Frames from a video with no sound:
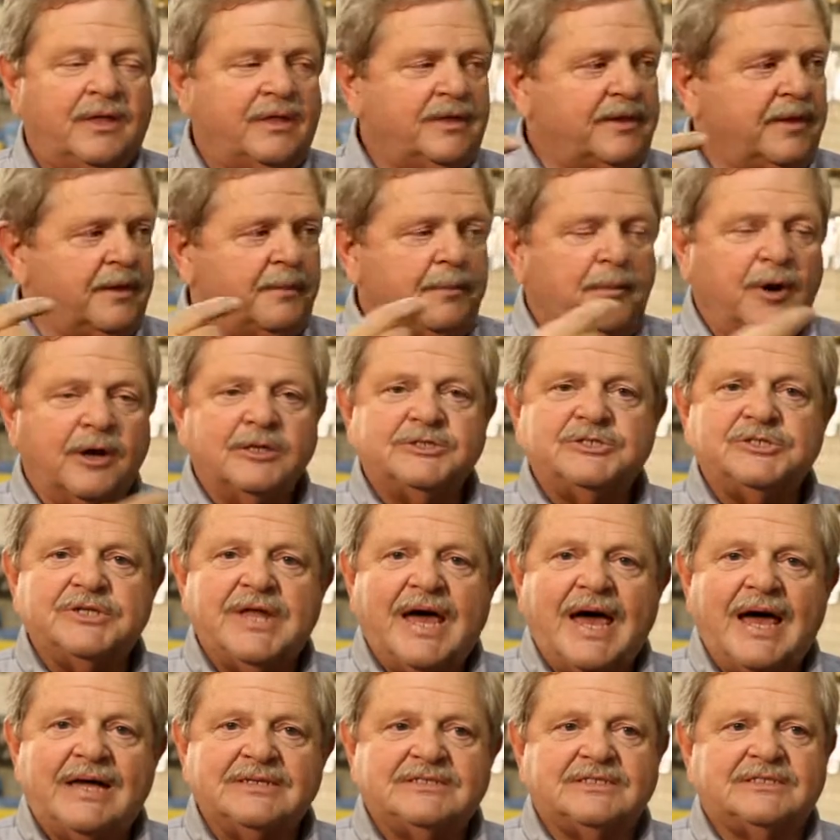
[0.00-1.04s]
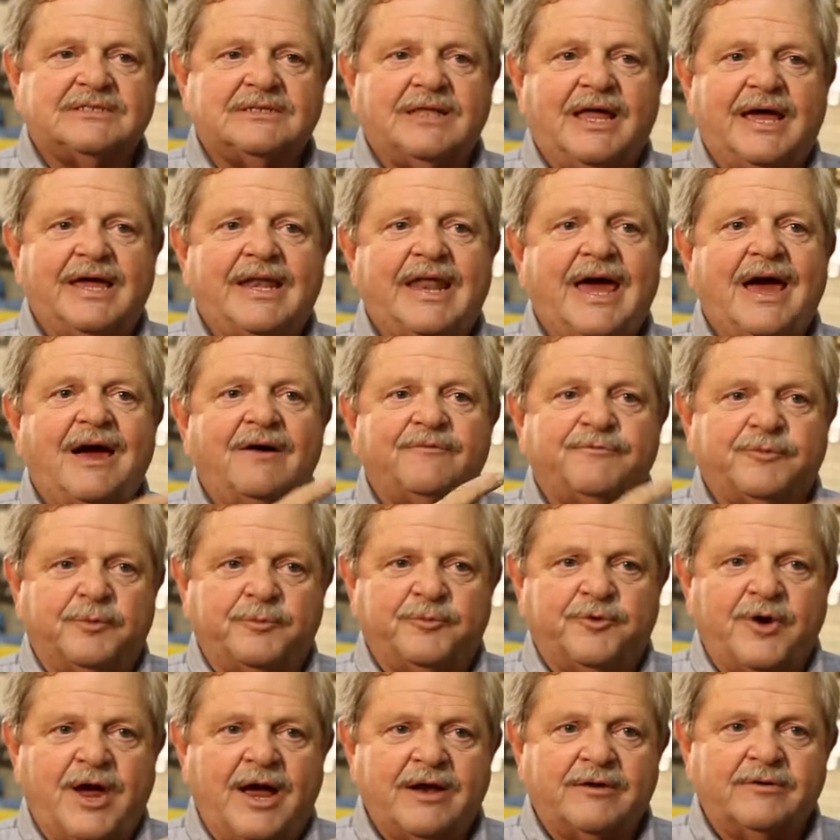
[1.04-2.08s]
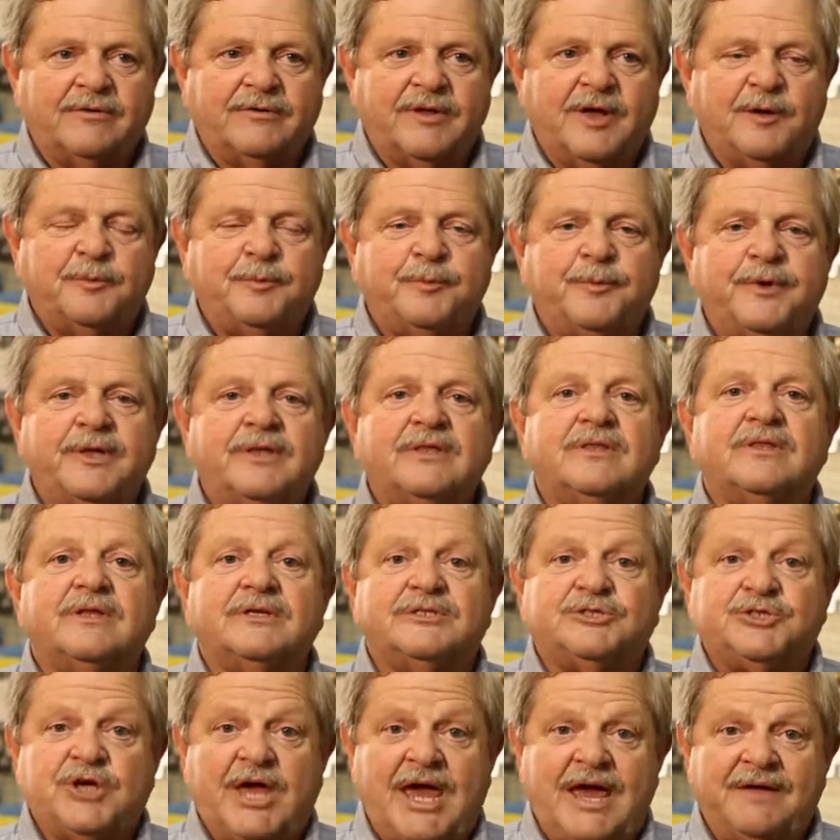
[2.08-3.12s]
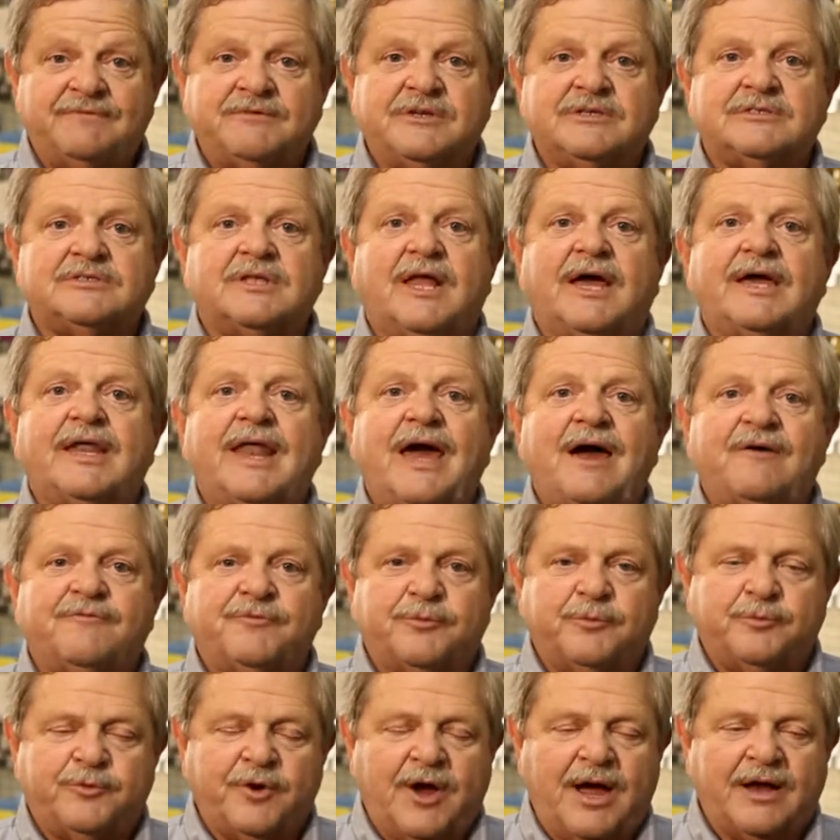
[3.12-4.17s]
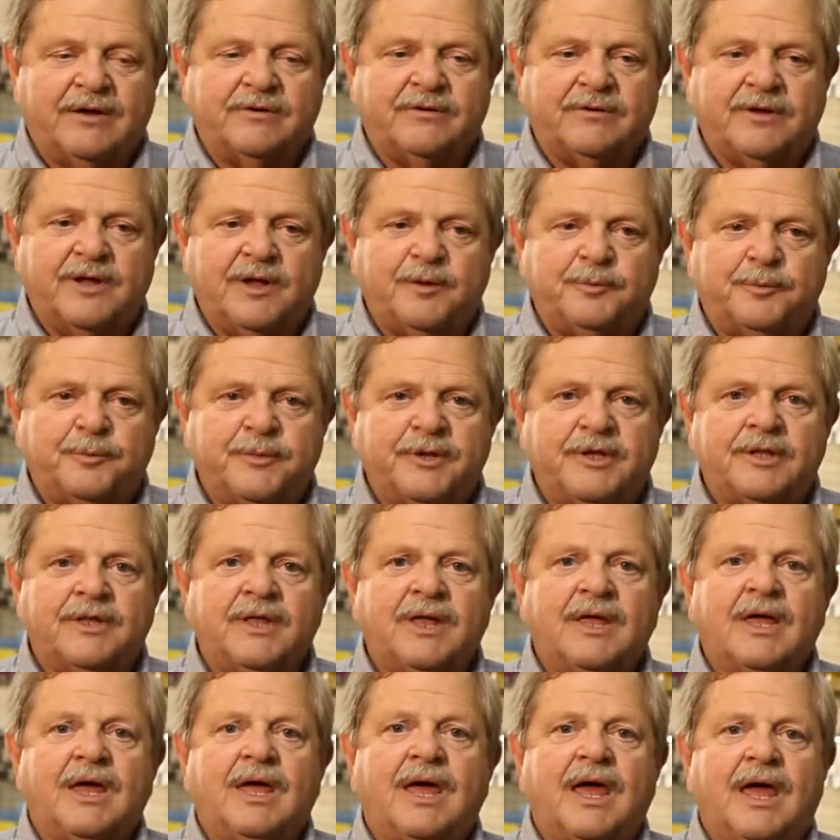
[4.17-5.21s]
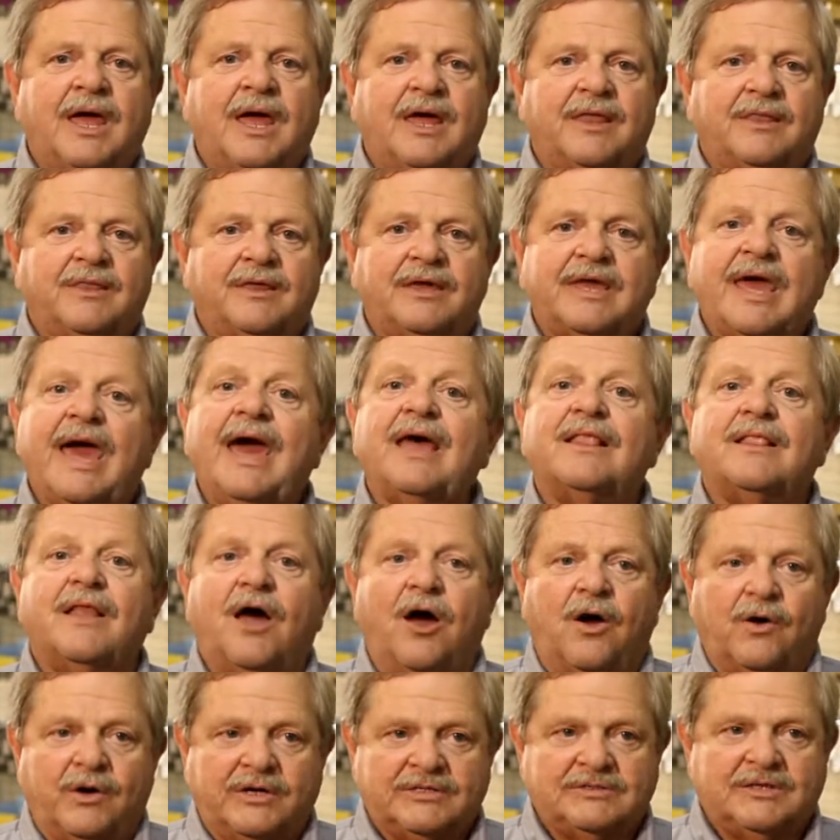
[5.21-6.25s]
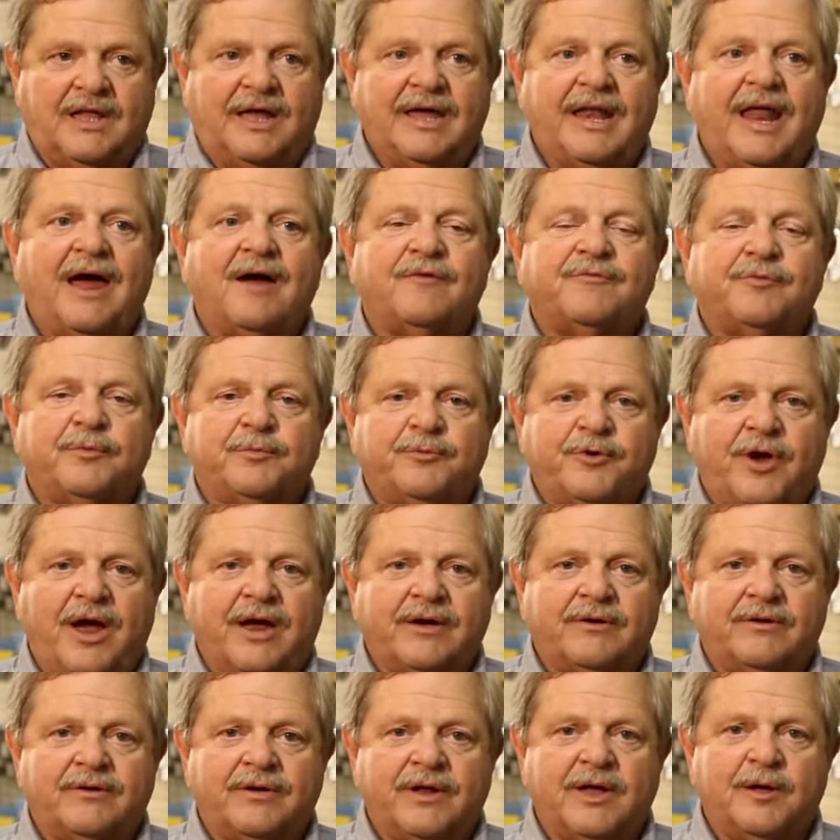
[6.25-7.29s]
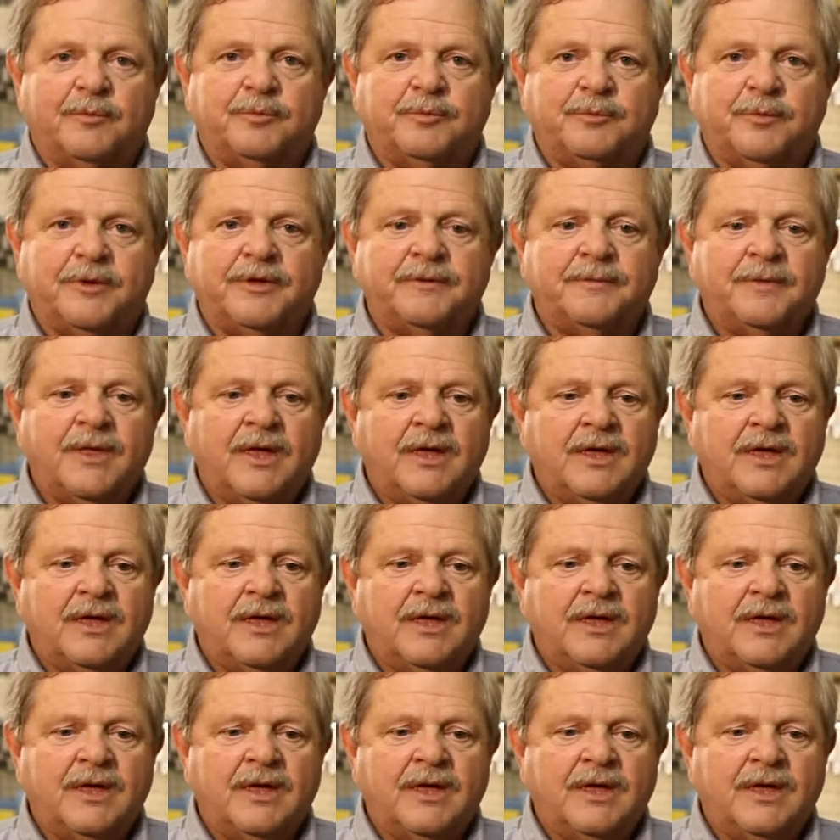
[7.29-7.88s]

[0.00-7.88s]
The merchandise is laid out from tractor to implement. The shaft is laid out from tractor to implement. And the catalog is laid out from tractor to implement.